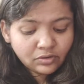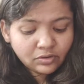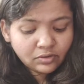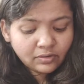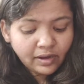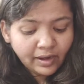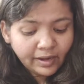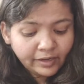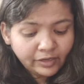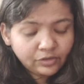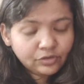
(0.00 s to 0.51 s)

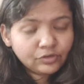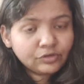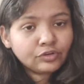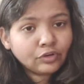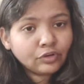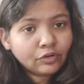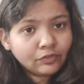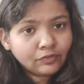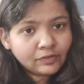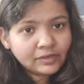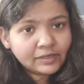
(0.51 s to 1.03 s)
Guide to
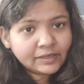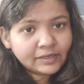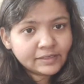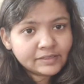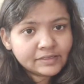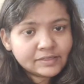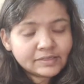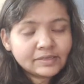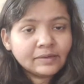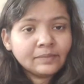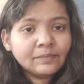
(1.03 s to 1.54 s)
TOEFL
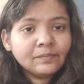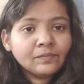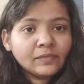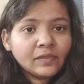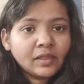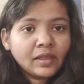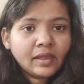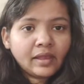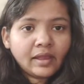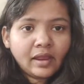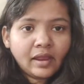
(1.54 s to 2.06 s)
Test,
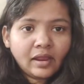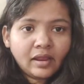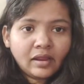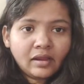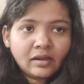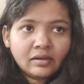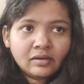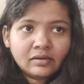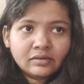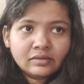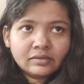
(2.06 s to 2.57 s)

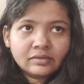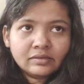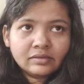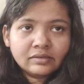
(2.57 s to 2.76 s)
and